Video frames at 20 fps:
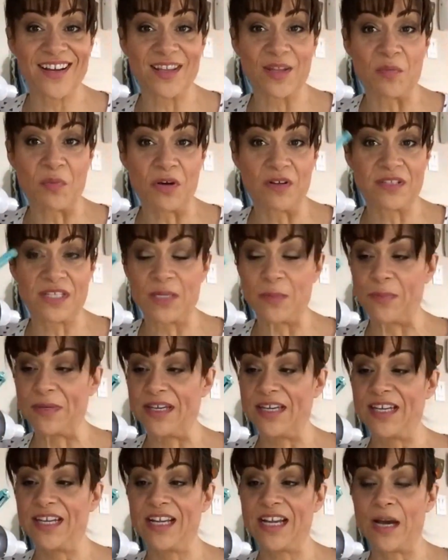in the
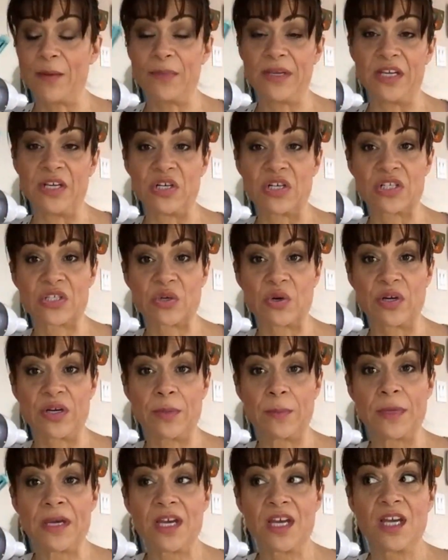multi-pen. It got me hooked on
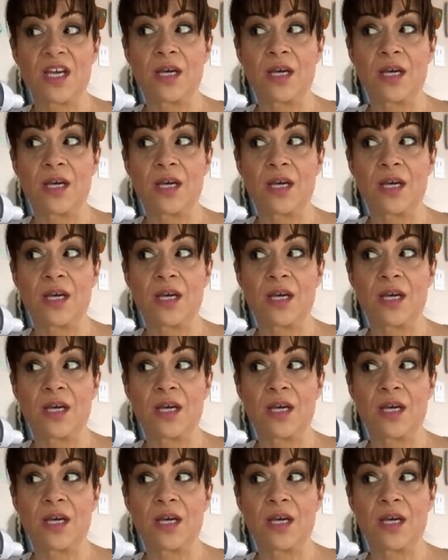them.